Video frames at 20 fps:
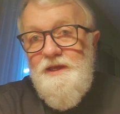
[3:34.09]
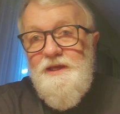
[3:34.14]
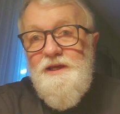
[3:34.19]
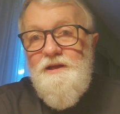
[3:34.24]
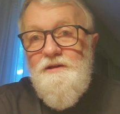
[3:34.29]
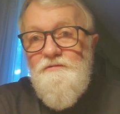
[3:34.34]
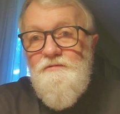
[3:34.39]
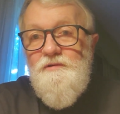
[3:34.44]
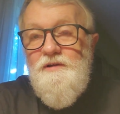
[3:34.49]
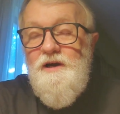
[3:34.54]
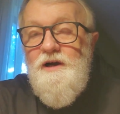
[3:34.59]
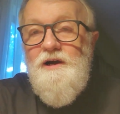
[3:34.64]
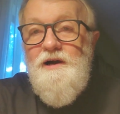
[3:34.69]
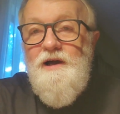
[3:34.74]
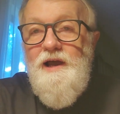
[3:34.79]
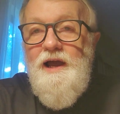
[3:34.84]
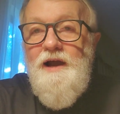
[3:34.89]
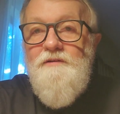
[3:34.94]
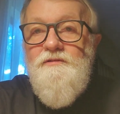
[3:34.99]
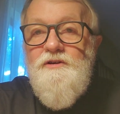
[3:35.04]
in uh,
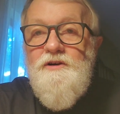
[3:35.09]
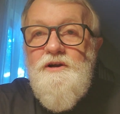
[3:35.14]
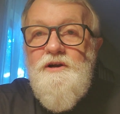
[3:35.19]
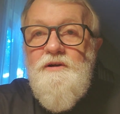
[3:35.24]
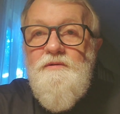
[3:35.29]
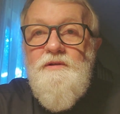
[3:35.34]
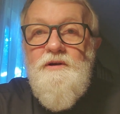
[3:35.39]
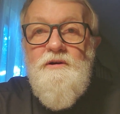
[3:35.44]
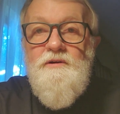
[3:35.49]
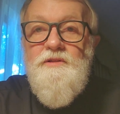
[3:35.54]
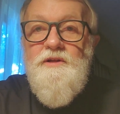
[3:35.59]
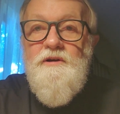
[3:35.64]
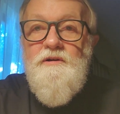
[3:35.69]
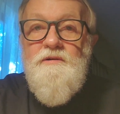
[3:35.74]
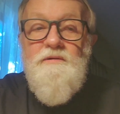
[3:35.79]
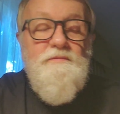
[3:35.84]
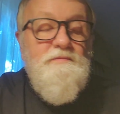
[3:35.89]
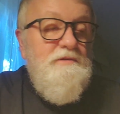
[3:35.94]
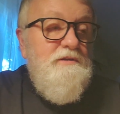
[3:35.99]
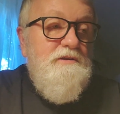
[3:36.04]
Africa,
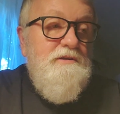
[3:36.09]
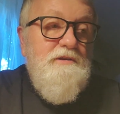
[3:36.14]
they're,